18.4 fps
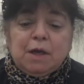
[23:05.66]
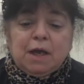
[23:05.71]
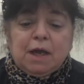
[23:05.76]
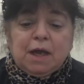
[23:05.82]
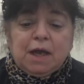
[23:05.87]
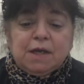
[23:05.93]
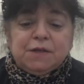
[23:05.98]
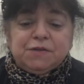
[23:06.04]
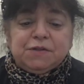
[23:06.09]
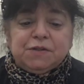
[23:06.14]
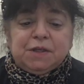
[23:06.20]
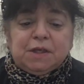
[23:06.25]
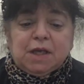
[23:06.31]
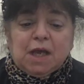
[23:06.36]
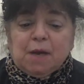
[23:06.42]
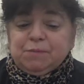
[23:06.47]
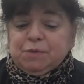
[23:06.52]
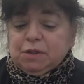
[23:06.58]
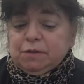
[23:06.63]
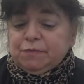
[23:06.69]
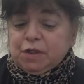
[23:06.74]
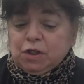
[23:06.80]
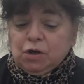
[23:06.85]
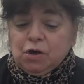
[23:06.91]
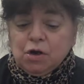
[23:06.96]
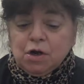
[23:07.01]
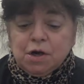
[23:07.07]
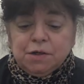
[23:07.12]
as the captain of the
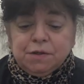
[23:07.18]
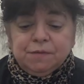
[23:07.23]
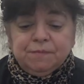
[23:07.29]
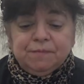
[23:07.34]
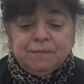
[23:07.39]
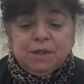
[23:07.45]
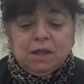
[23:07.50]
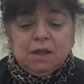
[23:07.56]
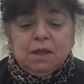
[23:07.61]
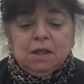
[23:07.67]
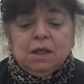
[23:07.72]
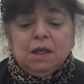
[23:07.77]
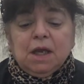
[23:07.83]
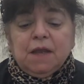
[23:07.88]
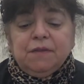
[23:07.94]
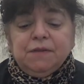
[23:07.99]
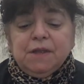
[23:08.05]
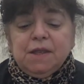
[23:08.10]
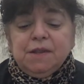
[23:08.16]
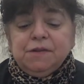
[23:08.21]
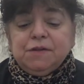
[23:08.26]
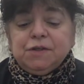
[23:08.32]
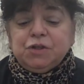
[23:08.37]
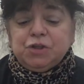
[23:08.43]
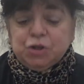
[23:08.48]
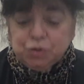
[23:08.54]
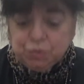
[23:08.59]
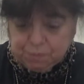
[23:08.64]
guard, and then the
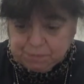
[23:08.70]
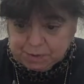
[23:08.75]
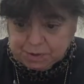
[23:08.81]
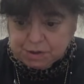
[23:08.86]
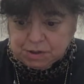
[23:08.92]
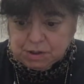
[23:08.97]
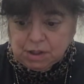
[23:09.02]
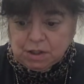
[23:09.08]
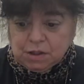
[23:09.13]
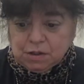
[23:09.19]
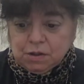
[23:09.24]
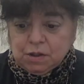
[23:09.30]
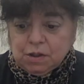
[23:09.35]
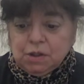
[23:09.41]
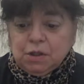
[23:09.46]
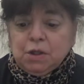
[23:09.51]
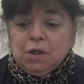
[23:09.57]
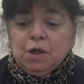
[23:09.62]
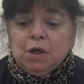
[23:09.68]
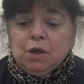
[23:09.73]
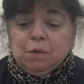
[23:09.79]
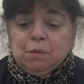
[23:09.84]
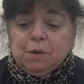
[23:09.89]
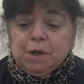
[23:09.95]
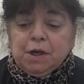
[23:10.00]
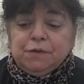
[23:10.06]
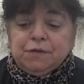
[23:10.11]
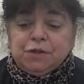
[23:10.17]
tomb scene,
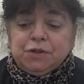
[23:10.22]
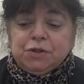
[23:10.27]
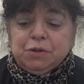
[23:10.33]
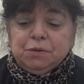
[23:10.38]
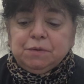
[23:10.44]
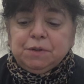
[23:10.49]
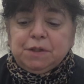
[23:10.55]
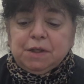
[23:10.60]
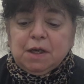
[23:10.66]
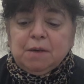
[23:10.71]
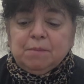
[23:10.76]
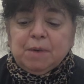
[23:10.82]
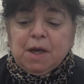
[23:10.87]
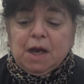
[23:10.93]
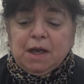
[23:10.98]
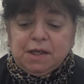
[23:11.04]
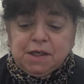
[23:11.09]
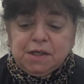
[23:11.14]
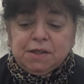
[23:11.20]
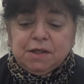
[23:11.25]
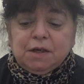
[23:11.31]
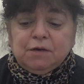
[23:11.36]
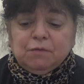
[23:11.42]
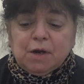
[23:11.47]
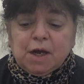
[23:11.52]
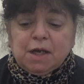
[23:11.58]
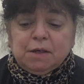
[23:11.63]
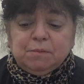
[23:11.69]
where the 2 of them, Aida
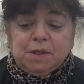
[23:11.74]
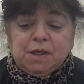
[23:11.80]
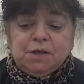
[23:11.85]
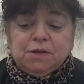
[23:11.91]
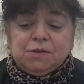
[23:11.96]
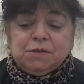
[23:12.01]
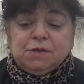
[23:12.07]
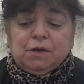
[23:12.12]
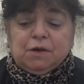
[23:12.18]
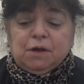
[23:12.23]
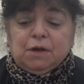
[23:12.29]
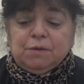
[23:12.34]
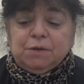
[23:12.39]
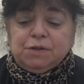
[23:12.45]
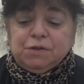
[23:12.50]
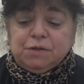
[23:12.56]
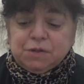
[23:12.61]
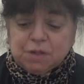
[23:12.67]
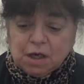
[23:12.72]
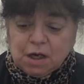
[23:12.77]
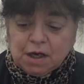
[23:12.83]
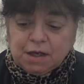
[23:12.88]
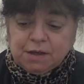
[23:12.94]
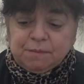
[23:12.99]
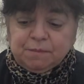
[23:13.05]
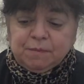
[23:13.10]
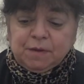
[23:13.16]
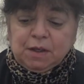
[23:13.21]
and Radames, are going to
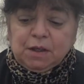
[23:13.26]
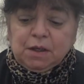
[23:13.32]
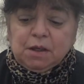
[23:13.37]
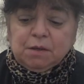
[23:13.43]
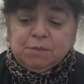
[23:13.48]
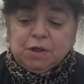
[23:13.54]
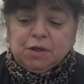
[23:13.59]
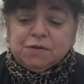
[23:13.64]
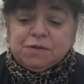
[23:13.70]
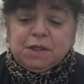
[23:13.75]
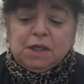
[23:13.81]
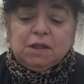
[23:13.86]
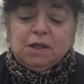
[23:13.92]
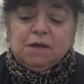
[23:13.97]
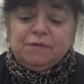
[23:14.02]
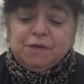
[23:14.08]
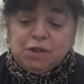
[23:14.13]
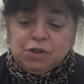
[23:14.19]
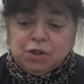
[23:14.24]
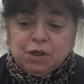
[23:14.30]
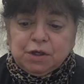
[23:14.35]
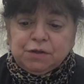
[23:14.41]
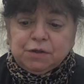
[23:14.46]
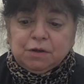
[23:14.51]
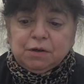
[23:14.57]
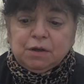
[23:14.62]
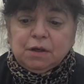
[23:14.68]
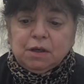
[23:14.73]
die because they love each
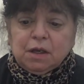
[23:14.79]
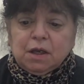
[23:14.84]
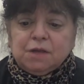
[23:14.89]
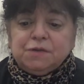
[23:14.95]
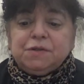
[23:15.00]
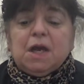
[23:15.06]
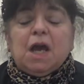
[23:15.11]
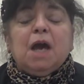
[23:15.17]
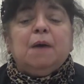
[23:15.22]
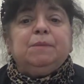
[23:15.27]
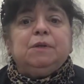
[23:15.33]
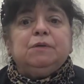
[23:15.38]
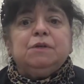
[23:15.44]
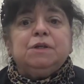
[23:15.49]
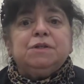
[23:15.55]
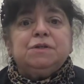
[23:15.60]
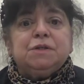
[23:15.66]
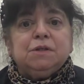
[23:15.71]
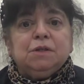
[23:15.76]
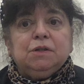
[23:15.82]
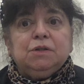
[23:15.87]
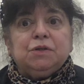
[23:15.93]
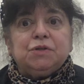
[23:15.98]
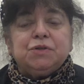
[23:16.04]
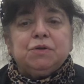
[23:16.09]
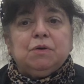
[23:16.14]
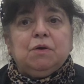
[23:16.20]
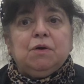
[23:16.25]
other as Amneris
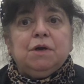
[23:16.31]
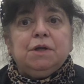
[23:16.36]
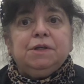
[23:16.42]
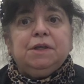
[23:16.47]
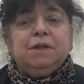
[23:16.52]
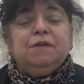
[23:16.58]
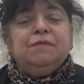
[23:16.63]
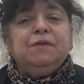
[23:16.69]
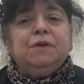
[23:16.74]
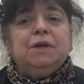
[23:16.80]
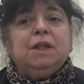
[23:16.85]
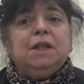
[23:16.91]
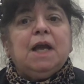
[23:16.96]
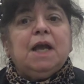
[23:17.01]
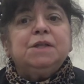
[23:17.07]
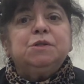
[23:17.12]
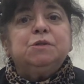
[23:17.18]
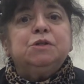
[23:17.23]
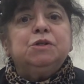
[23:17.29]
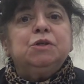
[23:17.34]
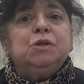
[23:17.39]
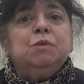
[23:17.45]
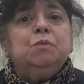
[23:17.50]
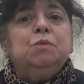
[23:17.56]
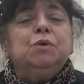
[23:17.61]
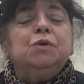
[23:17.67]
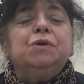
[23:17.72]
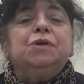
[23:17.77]
looks on. And the very last
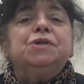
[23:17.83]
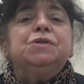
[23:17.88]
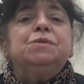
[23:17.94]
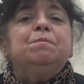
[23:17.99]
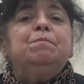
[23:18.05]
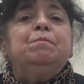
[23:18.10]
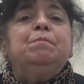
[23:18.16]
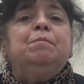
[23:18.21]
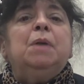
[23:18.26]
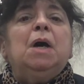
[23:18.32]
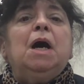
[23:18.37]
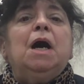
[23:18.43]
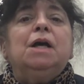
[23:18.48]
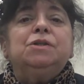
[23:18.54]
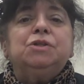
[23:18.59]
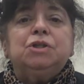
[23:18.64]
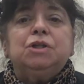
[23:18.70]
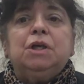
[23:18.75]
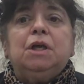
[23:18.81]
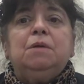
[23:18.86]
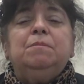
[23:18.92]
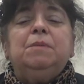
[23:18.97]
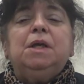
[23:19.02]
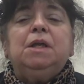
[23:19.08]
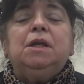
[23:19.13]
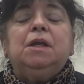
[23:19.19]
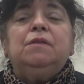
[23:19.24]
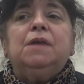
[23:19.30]
word is pace,
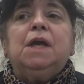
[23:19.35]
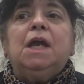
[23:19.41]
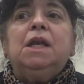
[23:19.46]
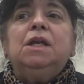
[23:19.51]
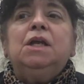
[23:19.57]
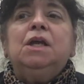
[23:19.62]
meaning that